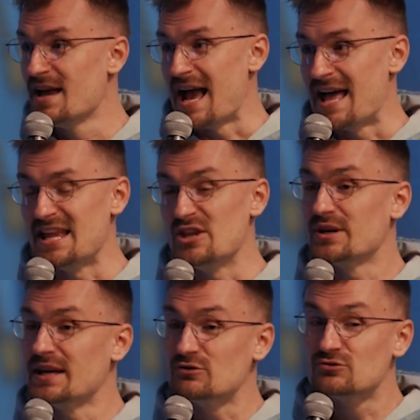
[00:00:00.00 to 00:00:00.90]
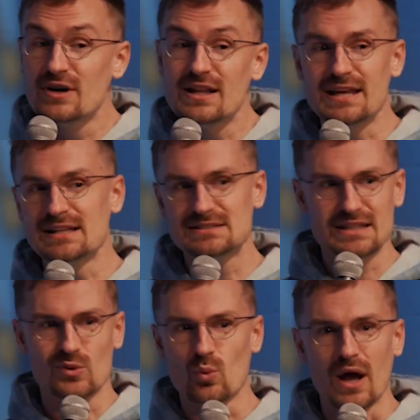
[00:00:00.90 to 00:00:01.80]
and then you can really easily
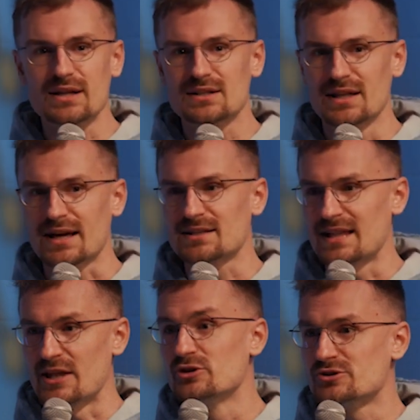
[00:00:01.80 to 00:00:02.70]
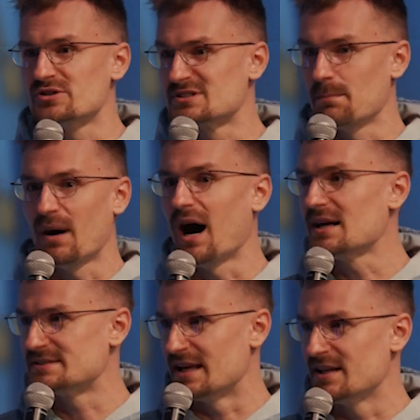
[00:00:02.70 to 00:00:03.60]
in one click let users
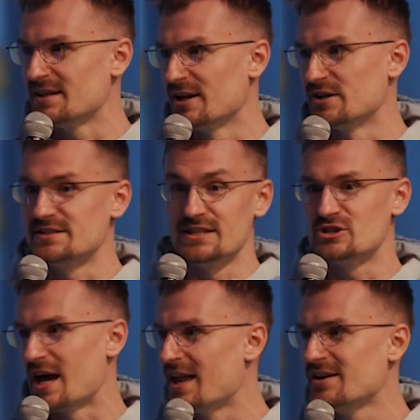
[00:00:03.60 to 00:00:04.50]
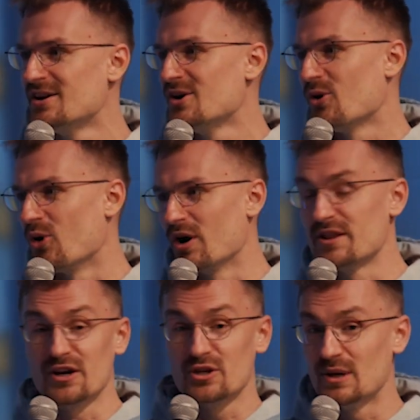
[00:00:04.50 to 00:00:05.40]
deposit their degen or
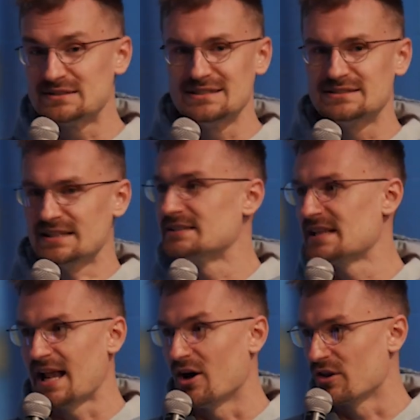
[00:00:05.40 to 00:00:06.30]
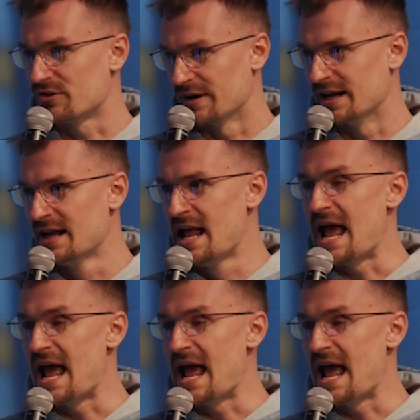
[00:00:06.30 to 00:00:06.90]
their USDC into that L3.